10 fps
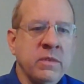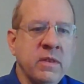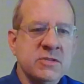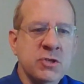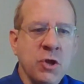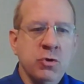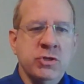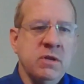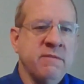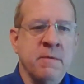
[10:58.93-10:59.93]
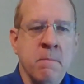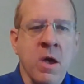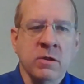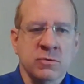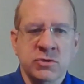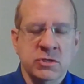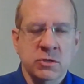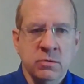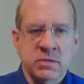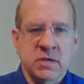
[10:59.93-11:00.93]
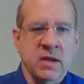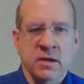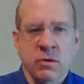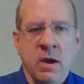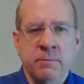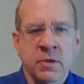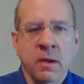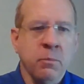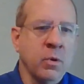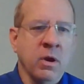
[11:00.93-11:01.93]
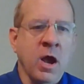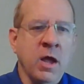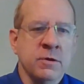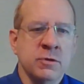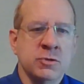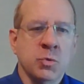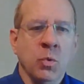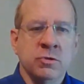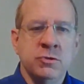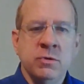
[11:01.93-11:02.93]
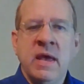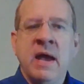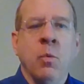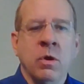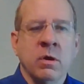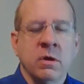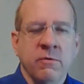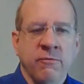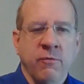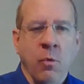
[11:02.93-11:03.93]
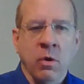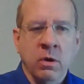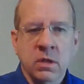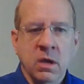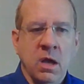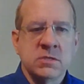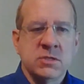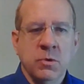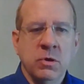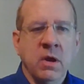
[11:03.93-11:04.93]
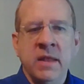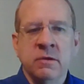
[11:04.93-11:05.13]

This notion of a model zoo is kind of cropped up where others will do that work for the customer and